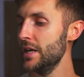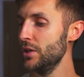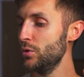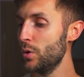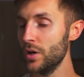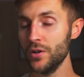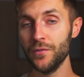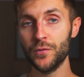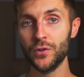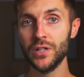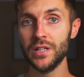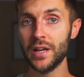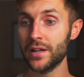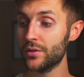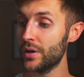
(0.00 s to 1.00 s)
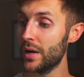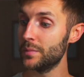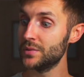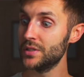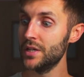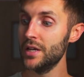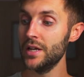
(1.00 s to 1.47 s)
249
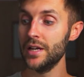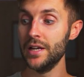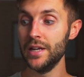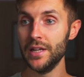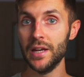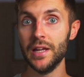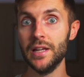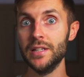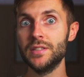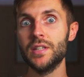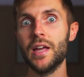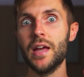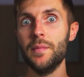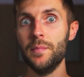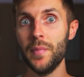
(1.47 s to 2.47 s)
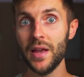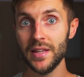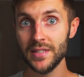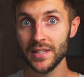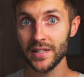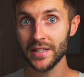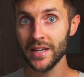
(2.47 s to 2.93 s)
grams, it is
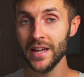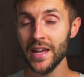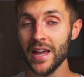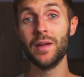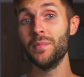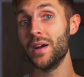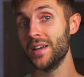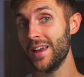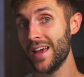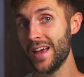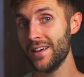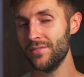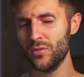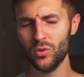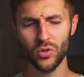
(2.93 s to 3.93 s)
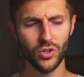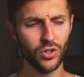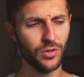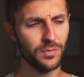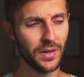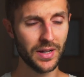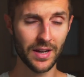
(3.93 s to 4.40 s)
amazing. I might have or
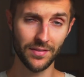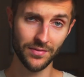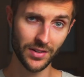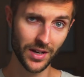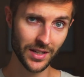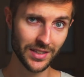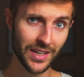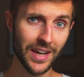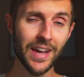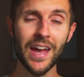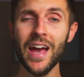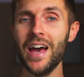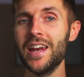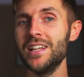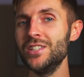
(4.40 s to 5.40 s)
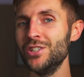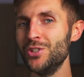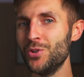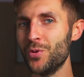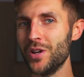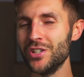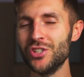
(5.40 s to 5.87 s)
might have not had a
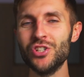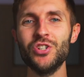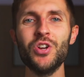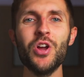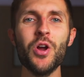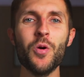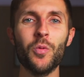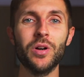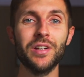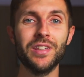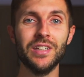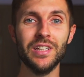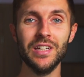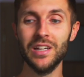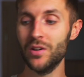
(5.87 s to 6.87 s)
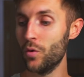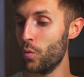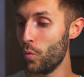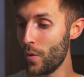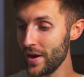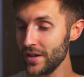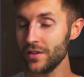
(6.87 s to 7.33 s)
situation where the
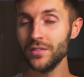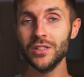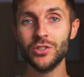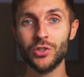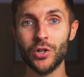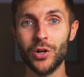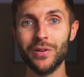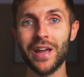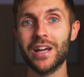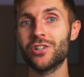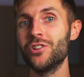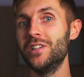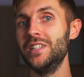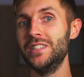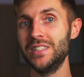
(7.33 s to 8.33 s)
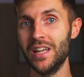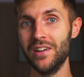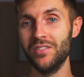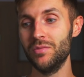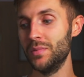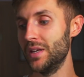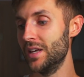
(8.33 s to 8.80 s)
weight of the drone actually
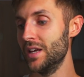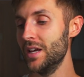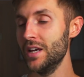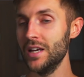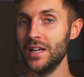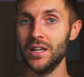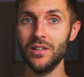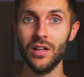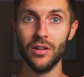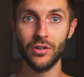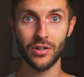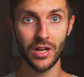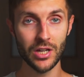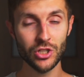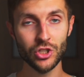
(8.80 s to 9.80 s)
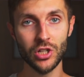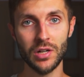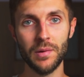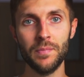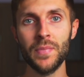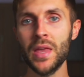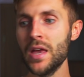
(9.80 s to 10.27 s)
saved me in a
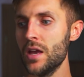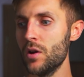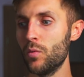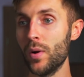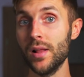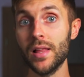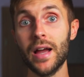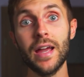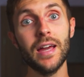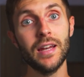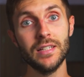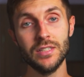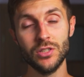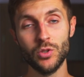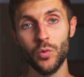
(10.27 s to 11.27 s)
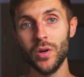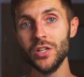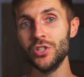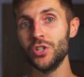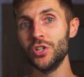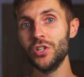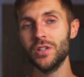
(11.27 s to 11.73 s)
location. Well, I had a
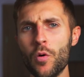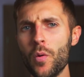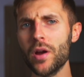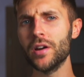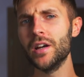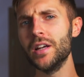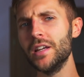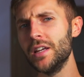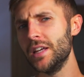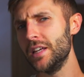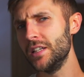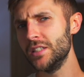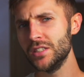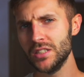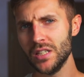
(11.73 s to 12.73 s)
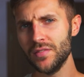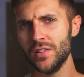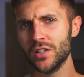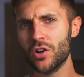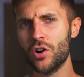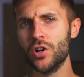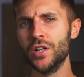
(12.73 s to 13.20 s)
situation where a civil
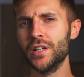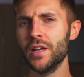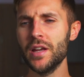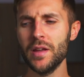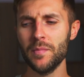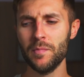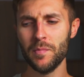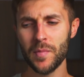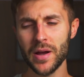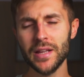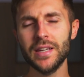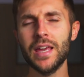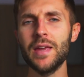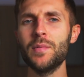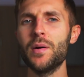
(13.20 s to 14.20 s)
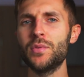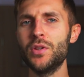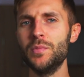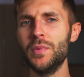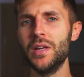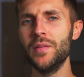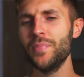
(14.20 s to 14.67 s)
guard might came up to
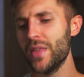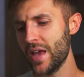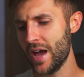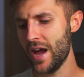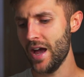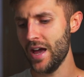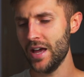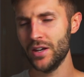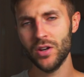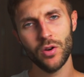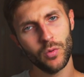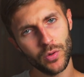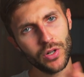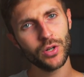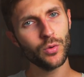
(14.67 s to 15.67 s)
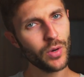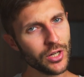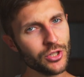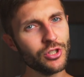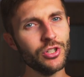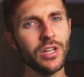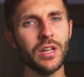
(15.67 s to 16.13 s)
me and were
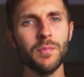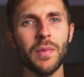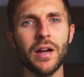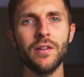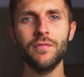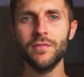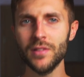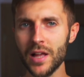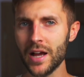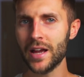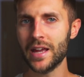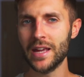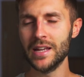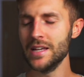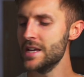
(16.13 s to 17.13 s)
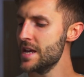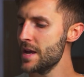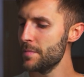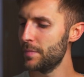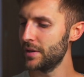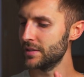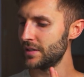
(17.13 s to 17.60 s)
questioning my flying,
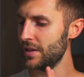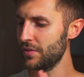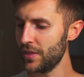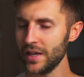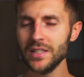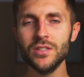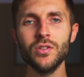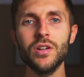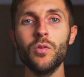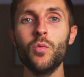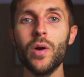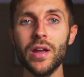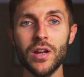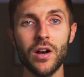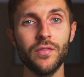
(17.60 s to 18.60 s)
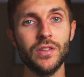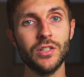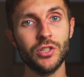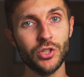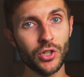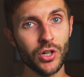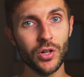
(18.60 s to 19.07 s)
but thanks to the weight of this
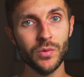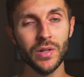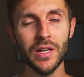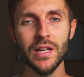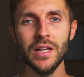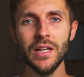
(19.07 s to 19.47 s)
drone,